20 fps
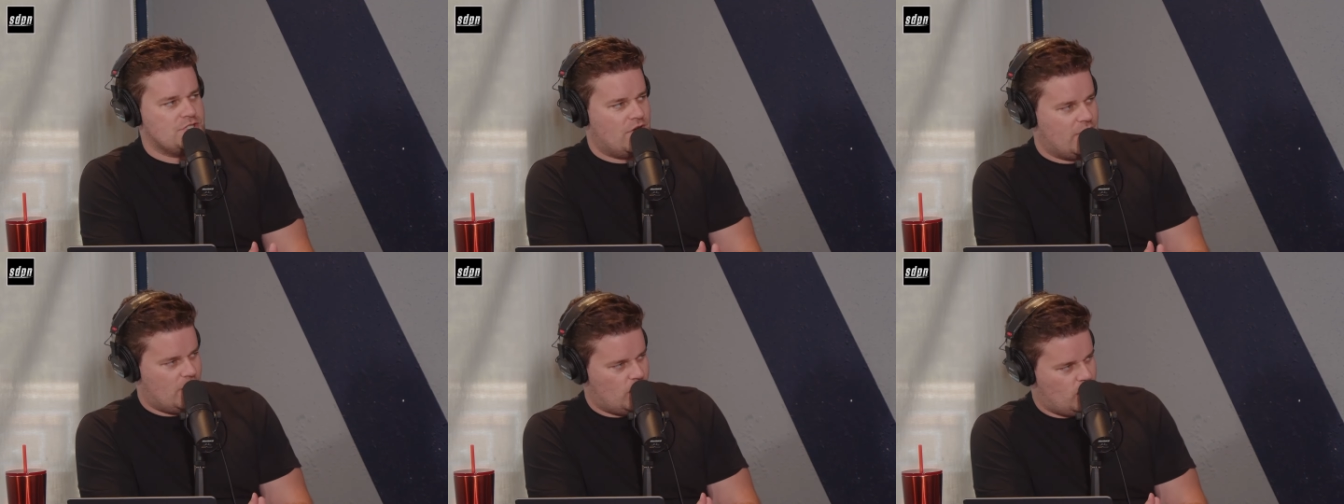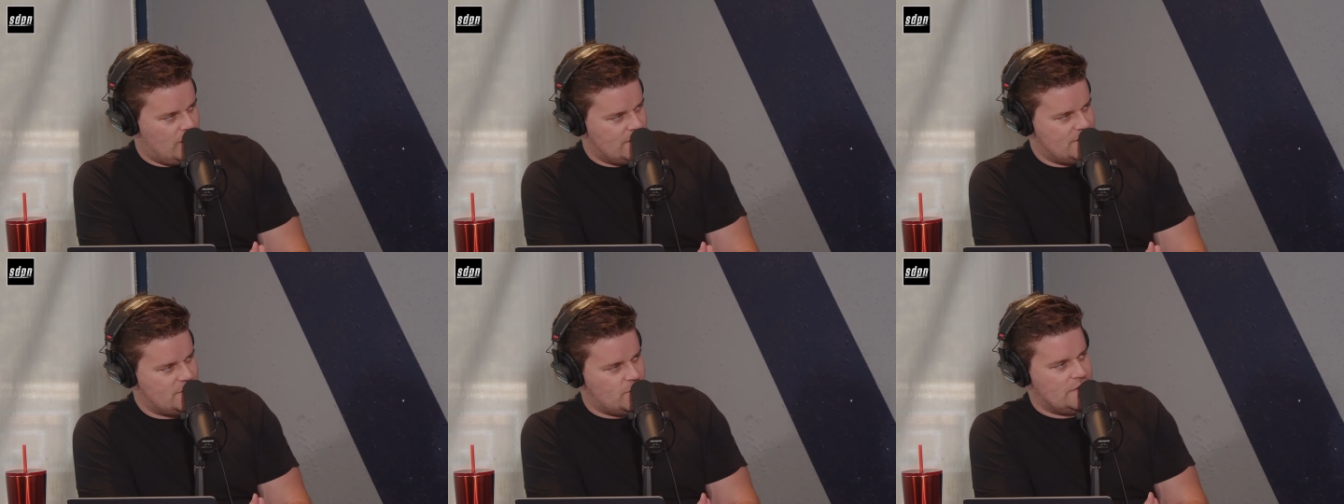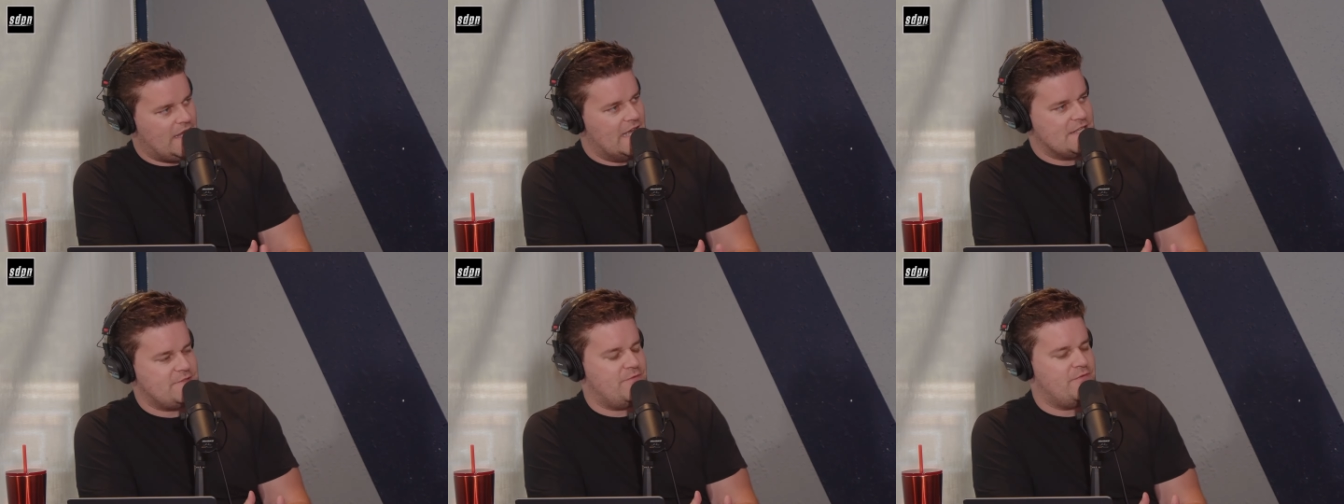onwards or
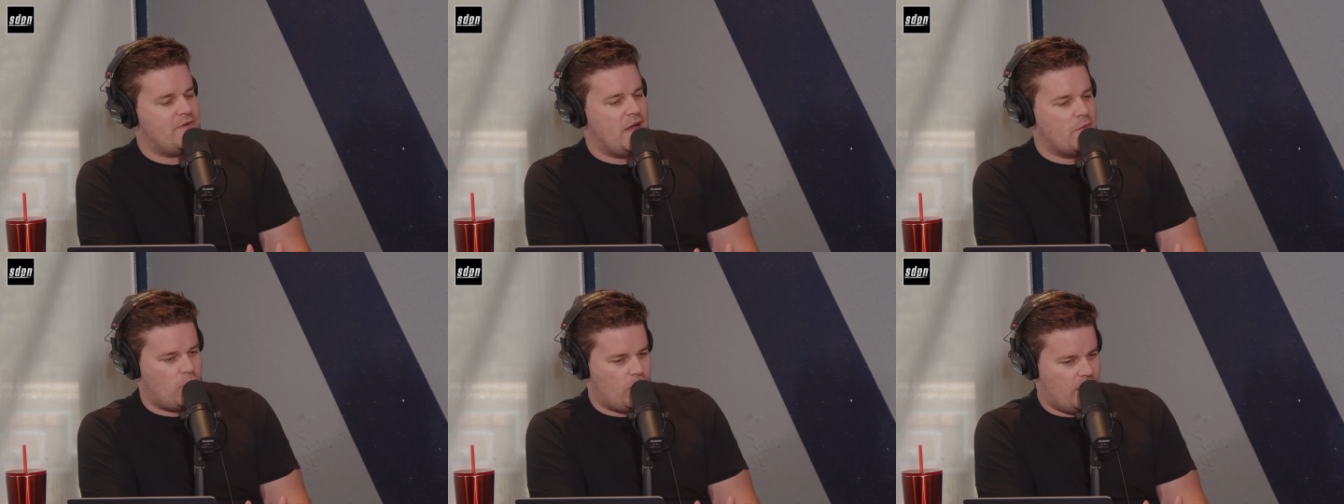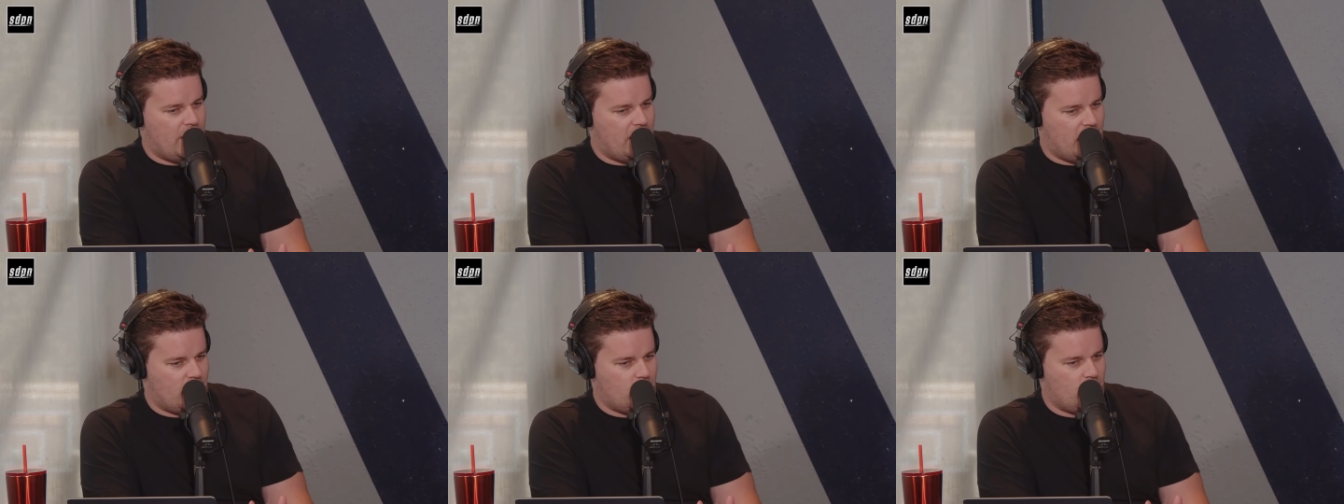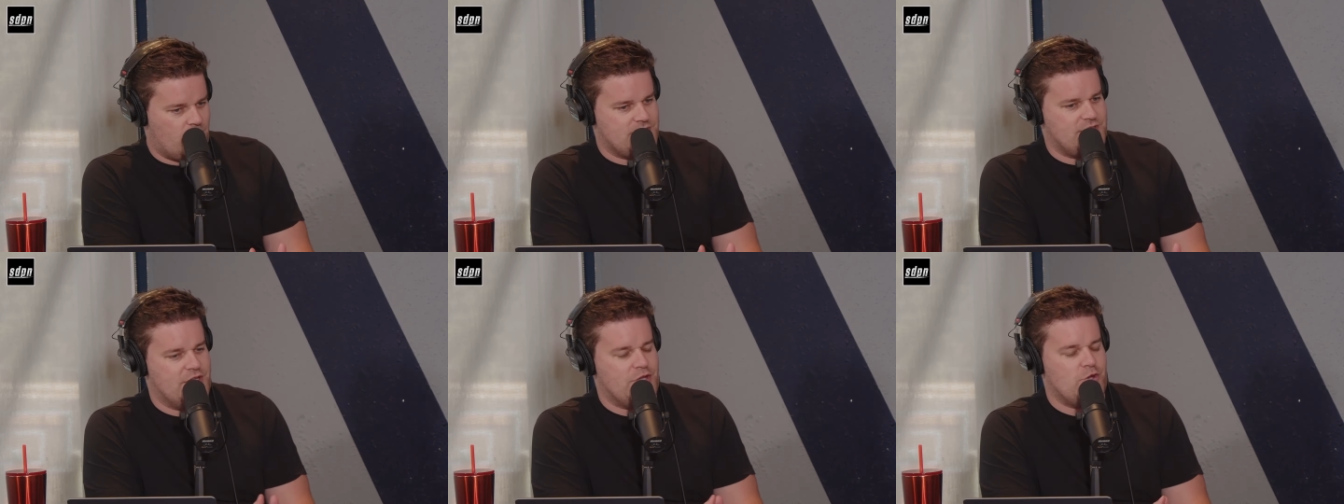last February
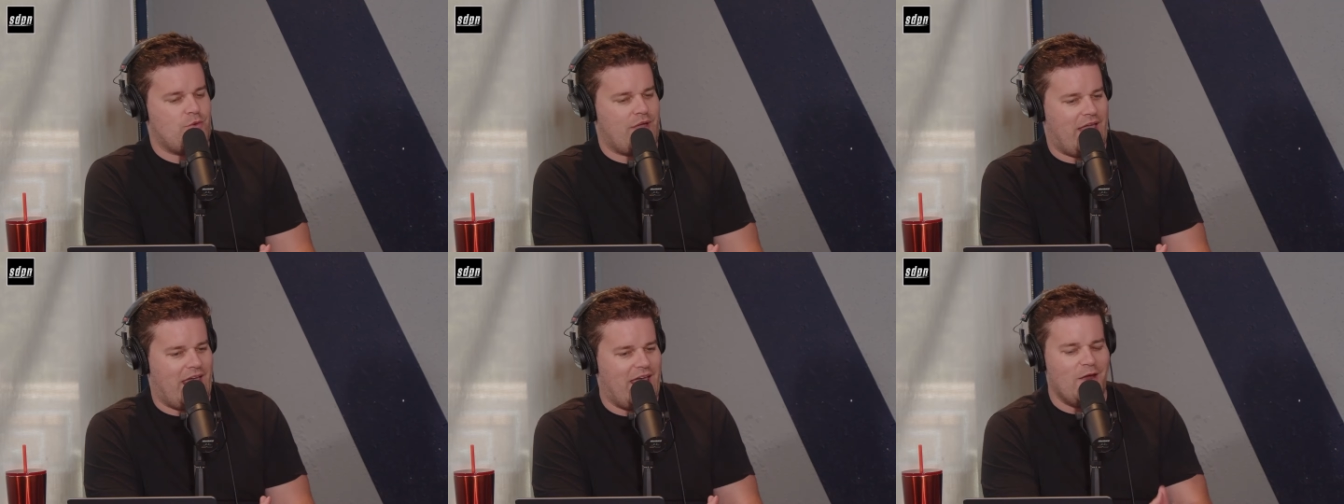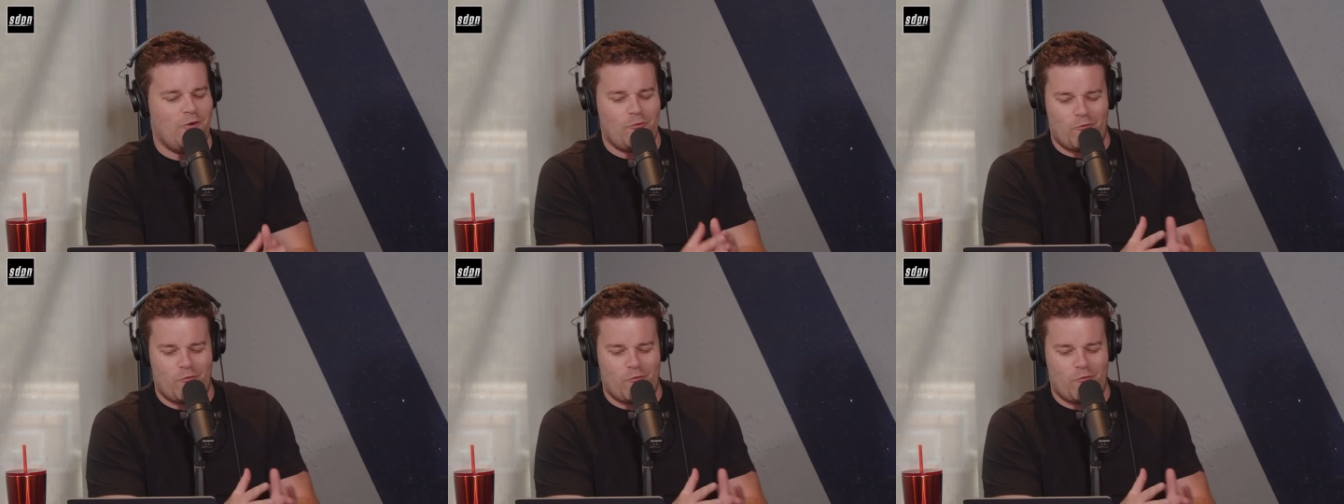onwards that you can't